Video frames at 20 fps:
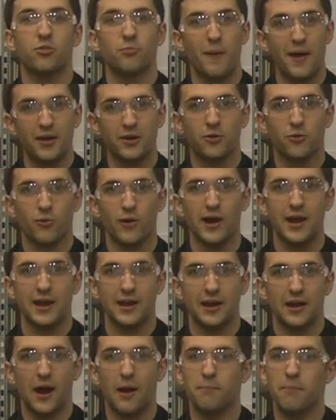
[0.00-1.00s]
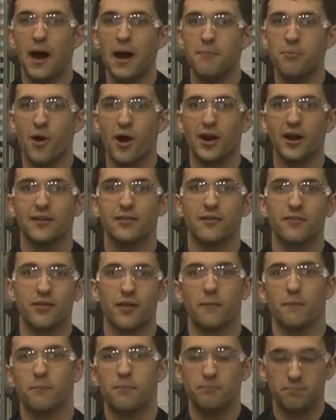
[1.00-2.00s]
spent grain, a byproduct of
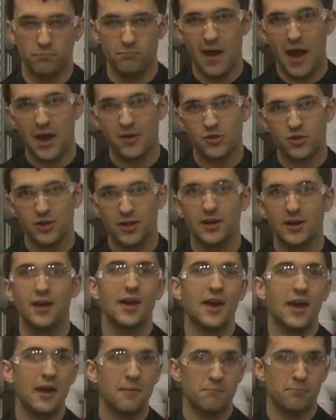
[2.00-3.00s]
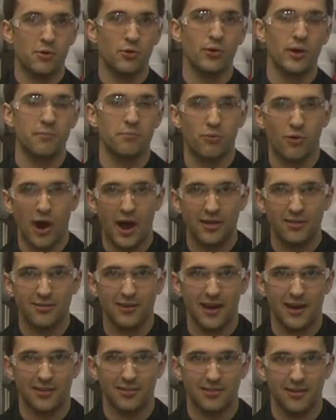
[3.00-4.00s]
the mashing and brewing
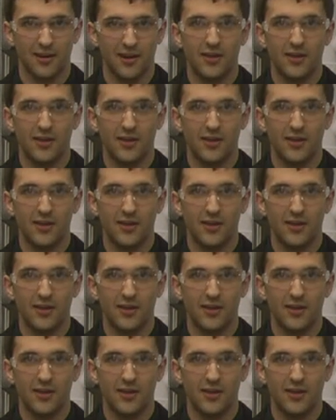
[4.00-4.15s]
process.